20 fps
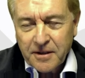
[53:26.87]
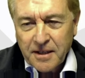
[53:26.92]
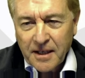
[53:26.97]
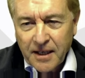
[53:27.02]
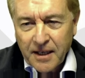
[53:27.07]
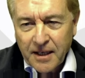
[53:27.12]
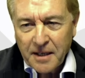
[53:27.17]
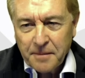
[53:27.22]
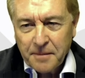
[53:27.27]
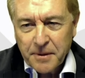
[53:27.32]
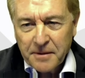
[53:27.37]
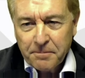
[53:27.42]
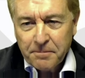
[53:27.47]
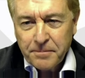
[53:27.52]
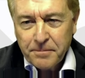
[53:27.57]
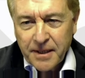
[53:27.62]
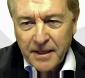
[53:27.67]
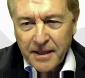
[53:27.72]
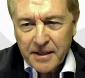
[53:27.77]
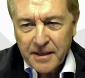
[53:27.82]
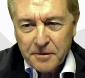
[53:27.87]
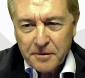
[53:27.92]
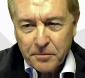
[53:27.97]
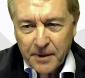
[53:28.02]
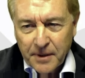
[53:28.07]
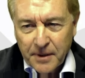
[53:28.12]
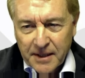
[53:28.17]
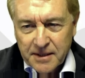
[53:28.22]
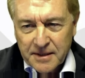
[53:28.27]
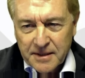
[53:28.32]
carbon
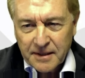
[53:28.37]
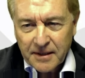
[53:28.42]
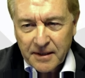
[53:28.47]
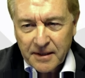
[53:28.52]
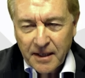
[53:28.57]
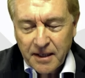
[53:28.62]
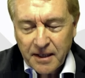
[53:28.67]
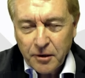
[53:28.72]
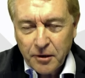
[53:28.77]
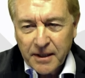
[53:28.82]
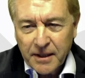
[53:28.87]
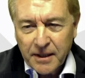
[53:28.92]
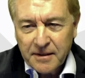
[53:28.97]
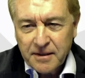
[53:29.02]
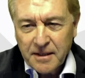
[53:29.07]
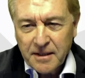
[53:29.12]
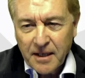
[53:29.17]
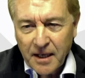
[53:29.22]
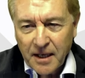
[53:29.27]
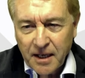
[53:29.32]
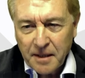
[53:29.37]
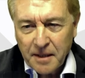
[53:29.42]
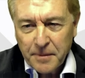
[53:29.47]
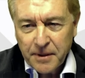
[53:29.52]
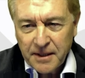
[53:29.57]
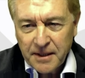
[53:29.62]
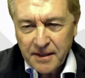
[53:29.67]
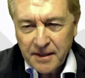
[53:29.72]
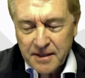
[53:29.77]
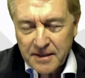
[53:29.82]
pathways and look at
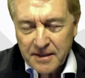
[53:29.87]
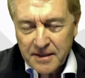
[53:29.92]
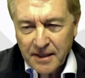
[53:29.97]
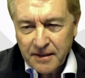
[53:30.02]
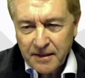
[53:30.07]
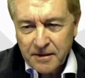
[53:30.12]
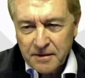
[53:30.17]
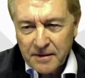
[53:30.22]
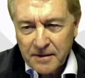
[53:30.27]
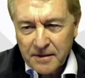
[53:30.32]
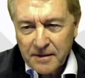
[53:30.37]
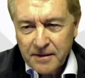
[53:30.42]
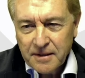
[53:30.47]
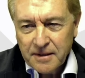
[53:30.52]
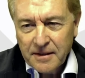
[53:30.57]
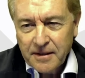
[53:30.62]
carbon in the center.